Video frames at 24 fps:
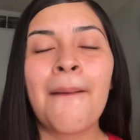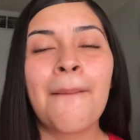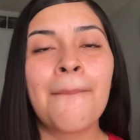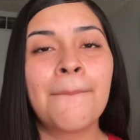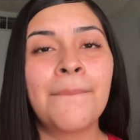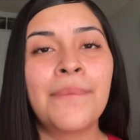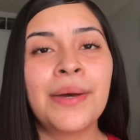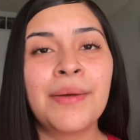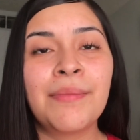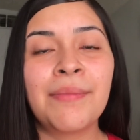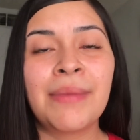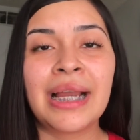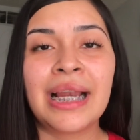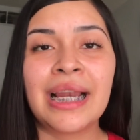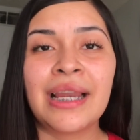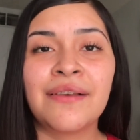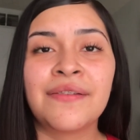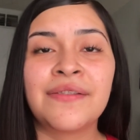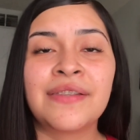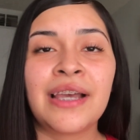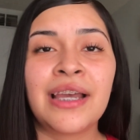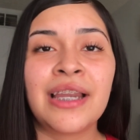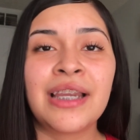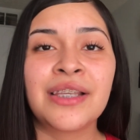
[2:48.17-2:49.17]
but my
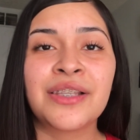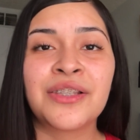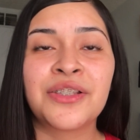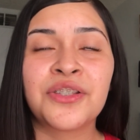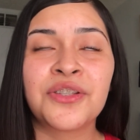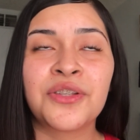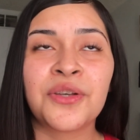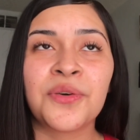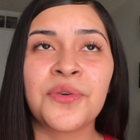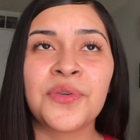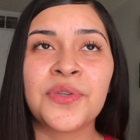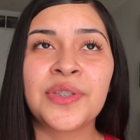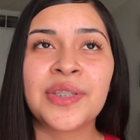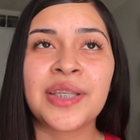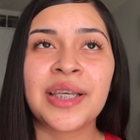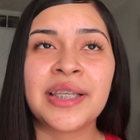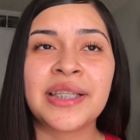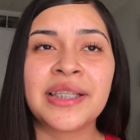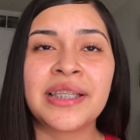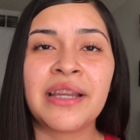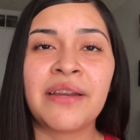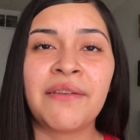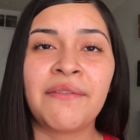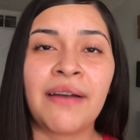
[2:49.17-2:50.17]
left side is so
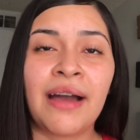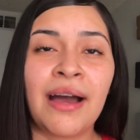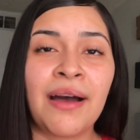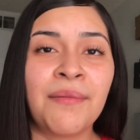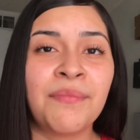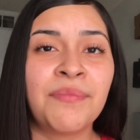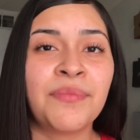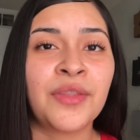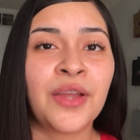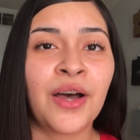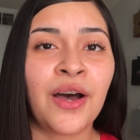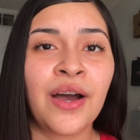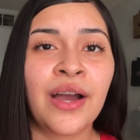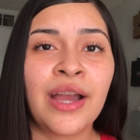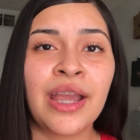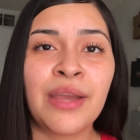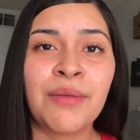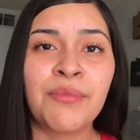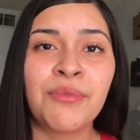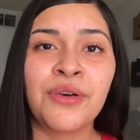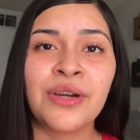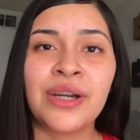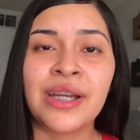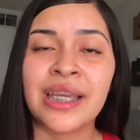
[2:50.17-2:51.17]
sensitive I'm not
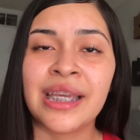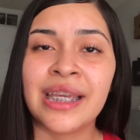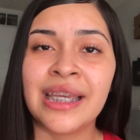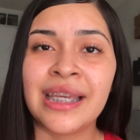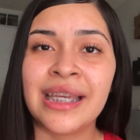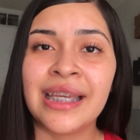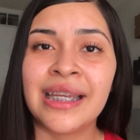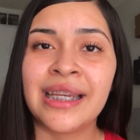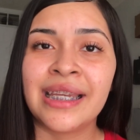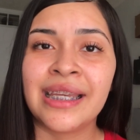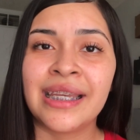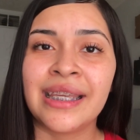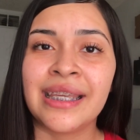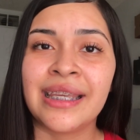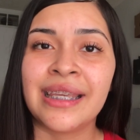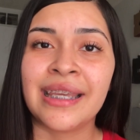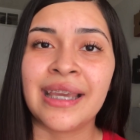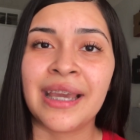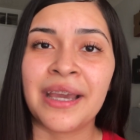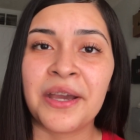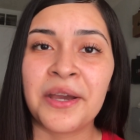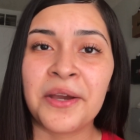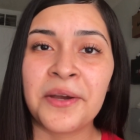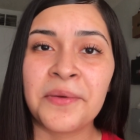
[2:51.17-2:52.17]
able to eat in it
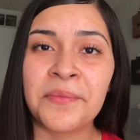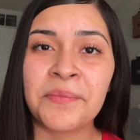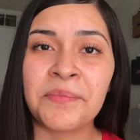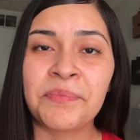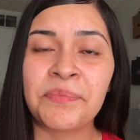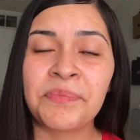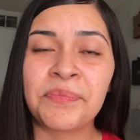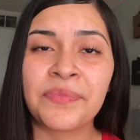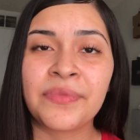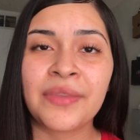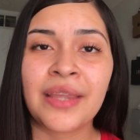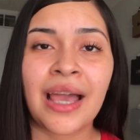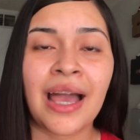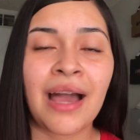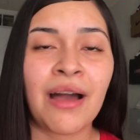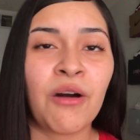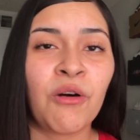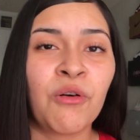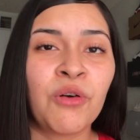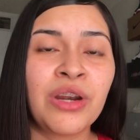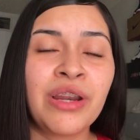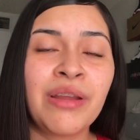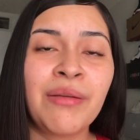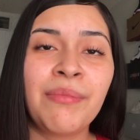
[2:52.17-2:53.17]
yet I
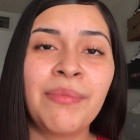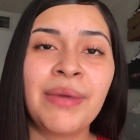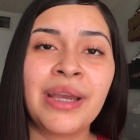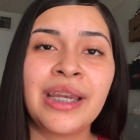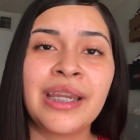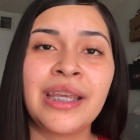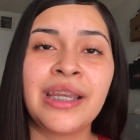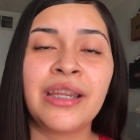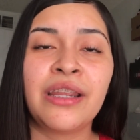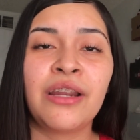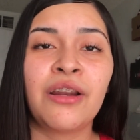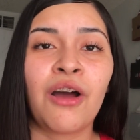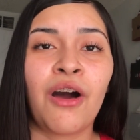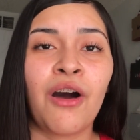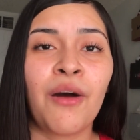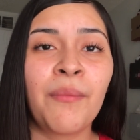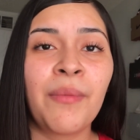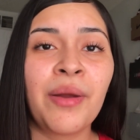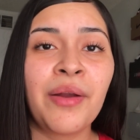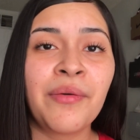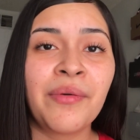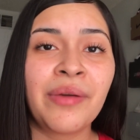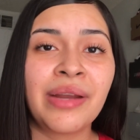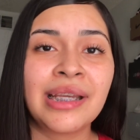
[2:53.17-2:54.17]
only been eating all
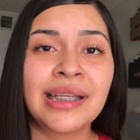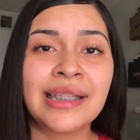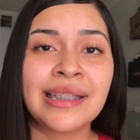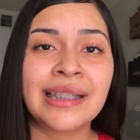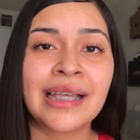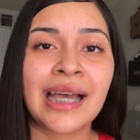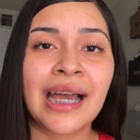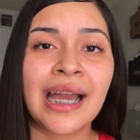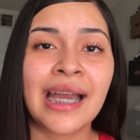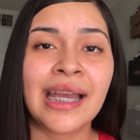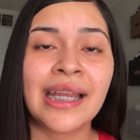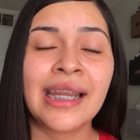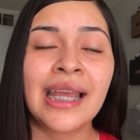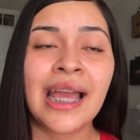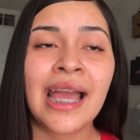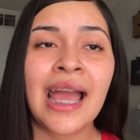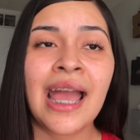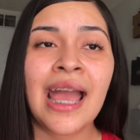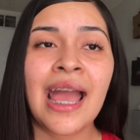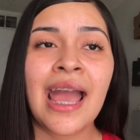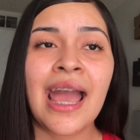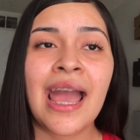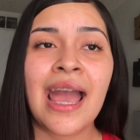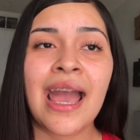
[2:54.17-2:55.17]
my right side
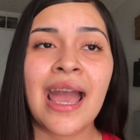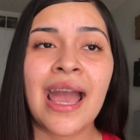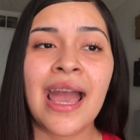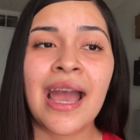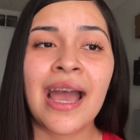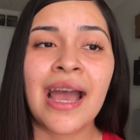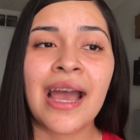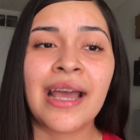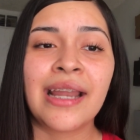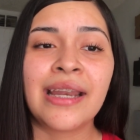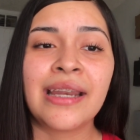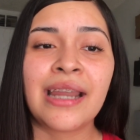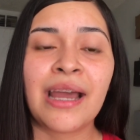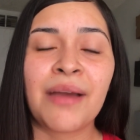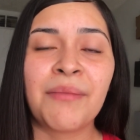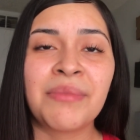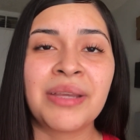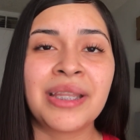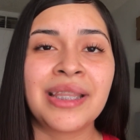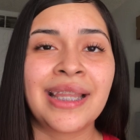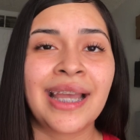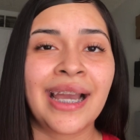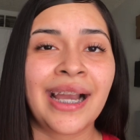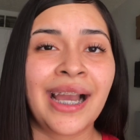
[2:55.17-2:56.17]
and I
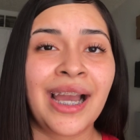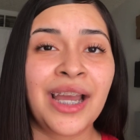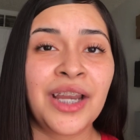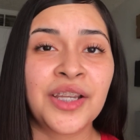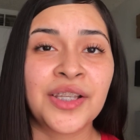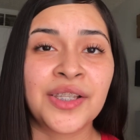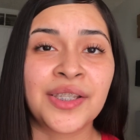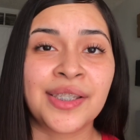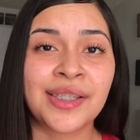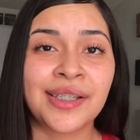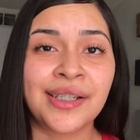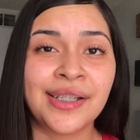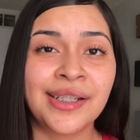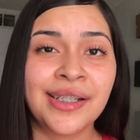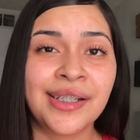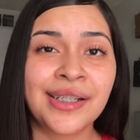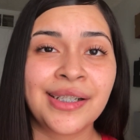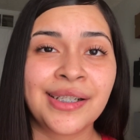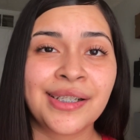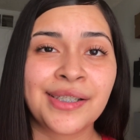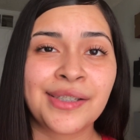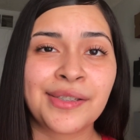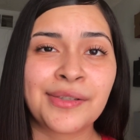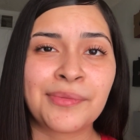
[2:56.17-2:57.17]
mean that kind of
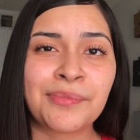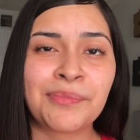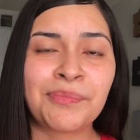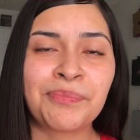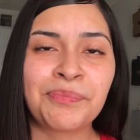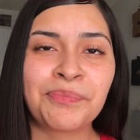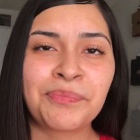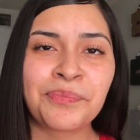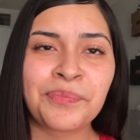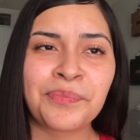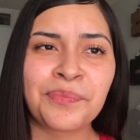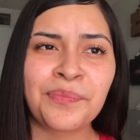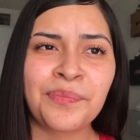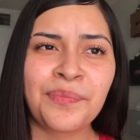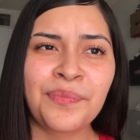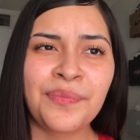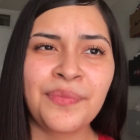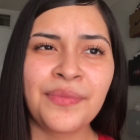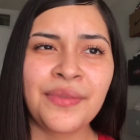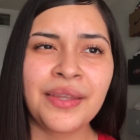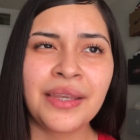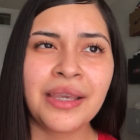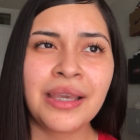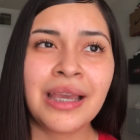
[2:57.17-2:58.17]
sucks
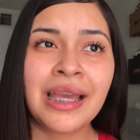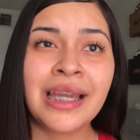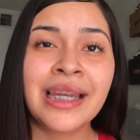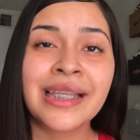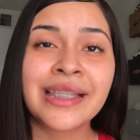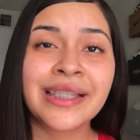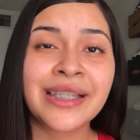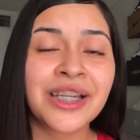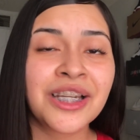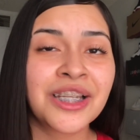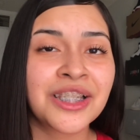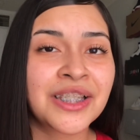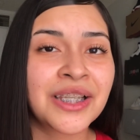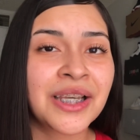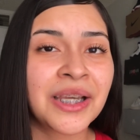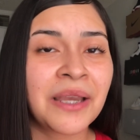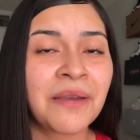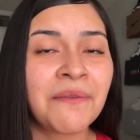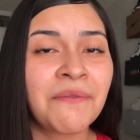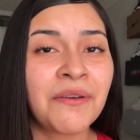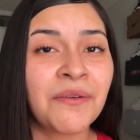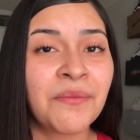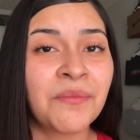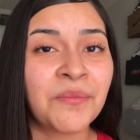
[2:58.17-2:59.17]
and it's gonna suck
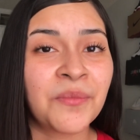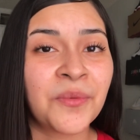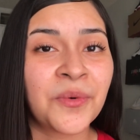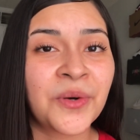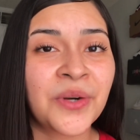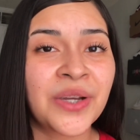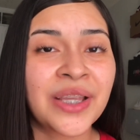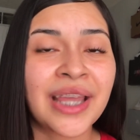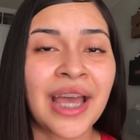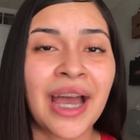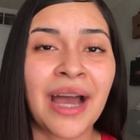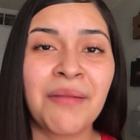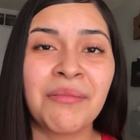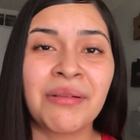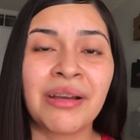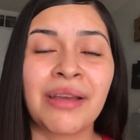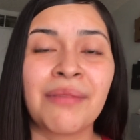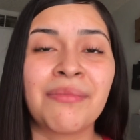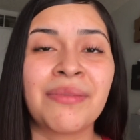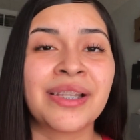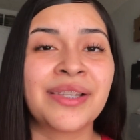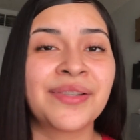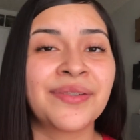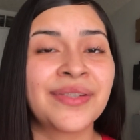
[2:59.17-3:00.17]
even more that I'm gonna
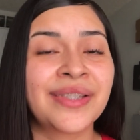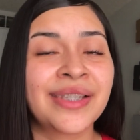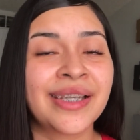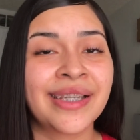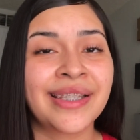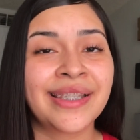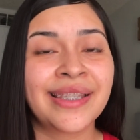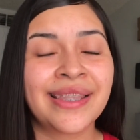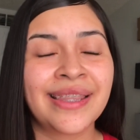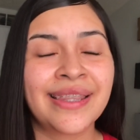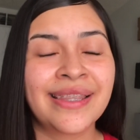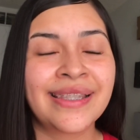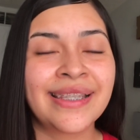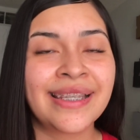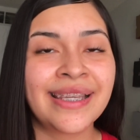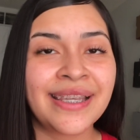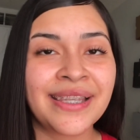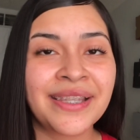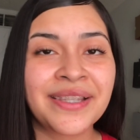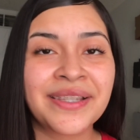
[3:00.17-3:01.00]
get my two teeth